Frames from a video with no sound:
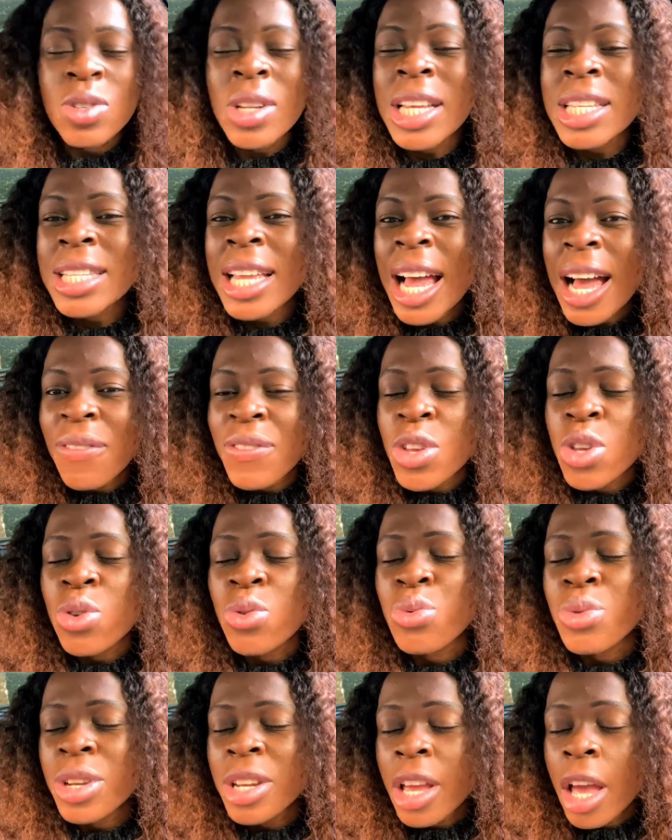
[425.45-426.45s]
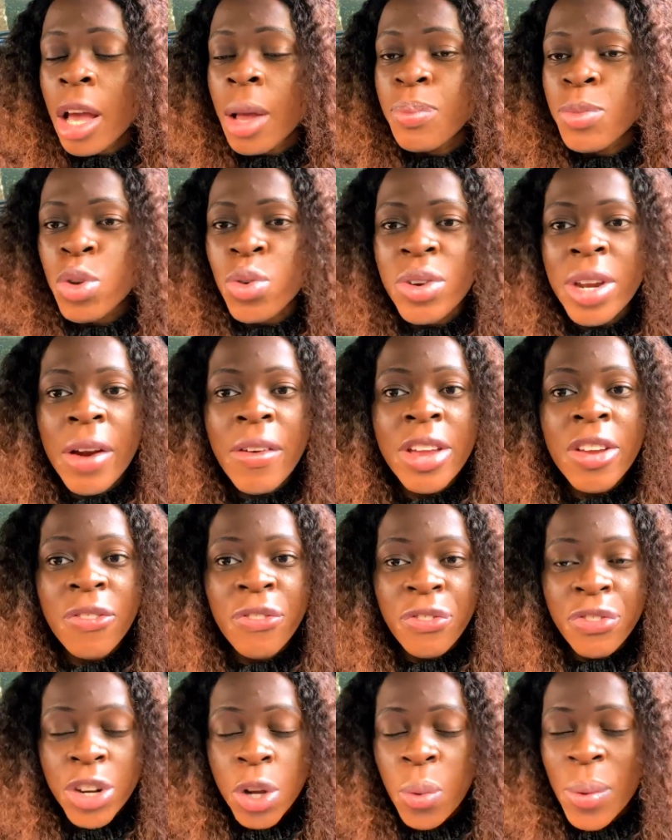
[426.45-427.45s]
You now start having urinary
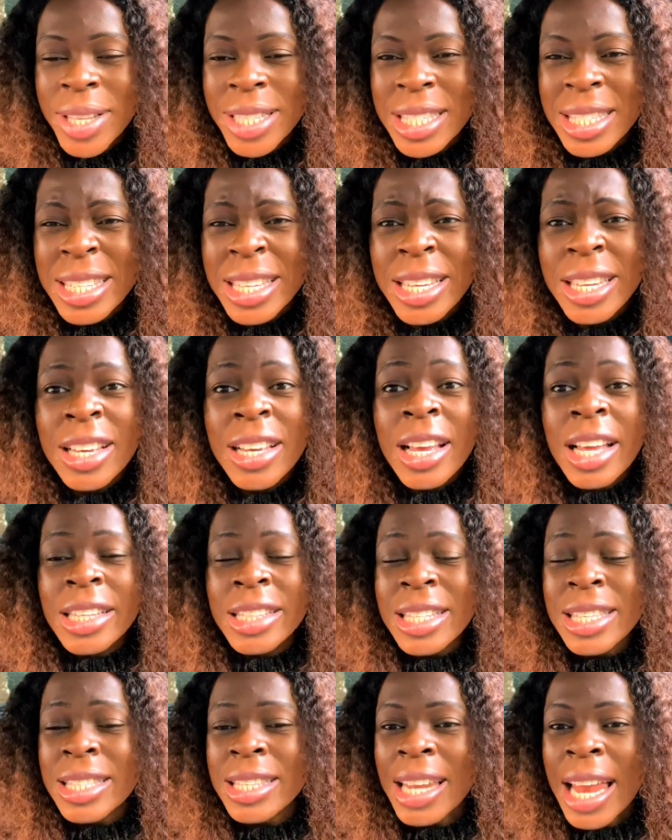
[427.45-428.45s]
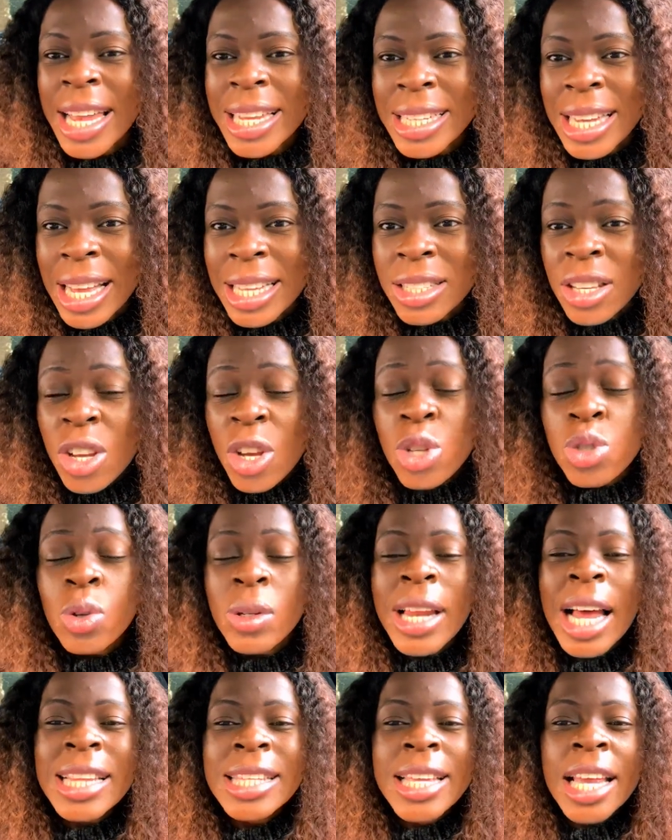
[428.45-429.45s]
frequency, things like that. So
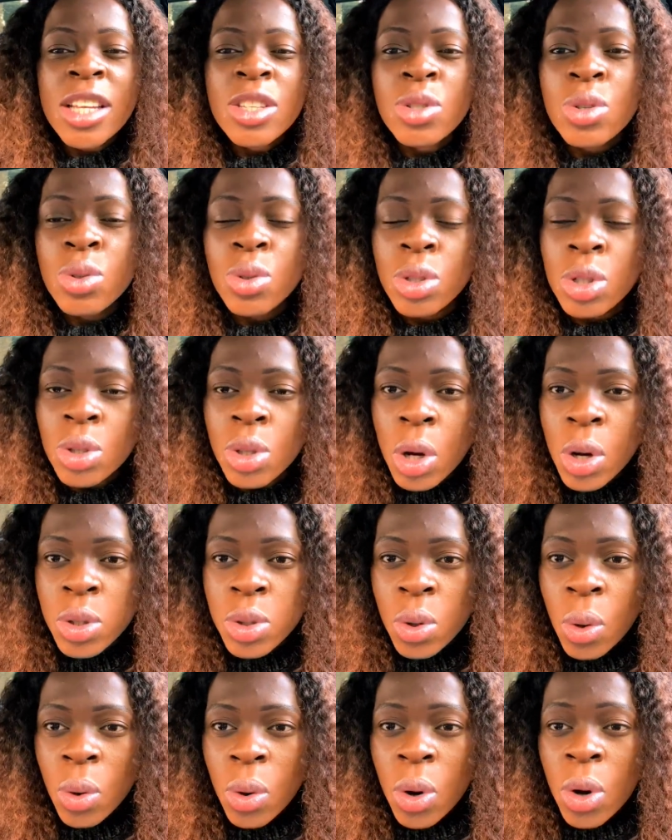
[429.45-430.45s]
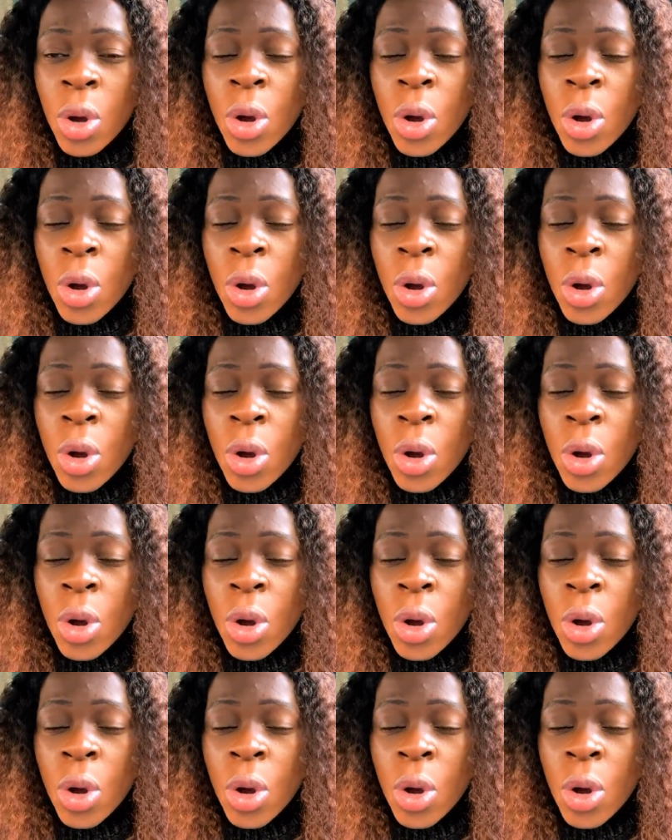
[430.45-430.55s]
that takes you to the doctor.